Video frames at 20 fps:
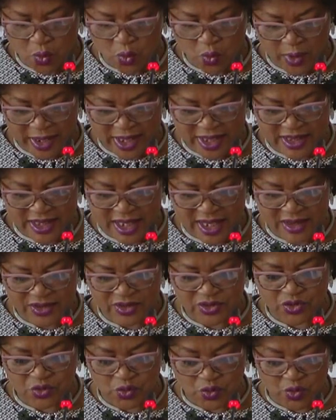whether
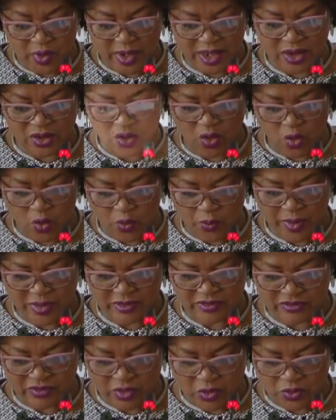through an
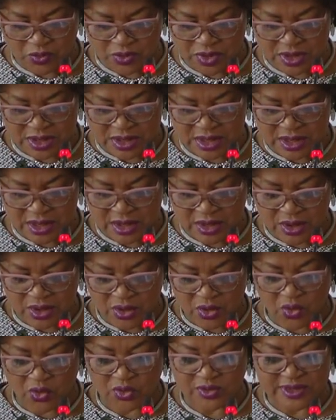open vote
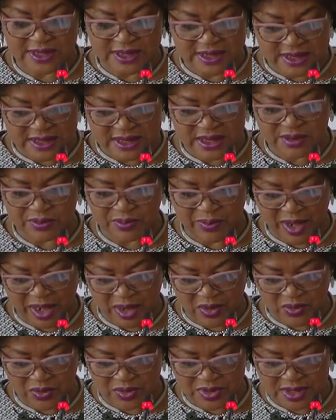or secret
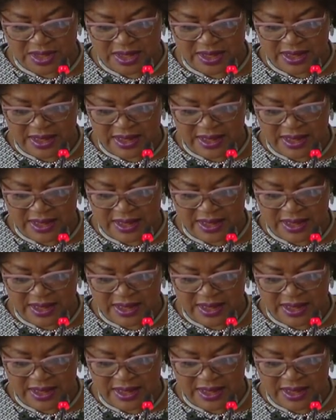ballot,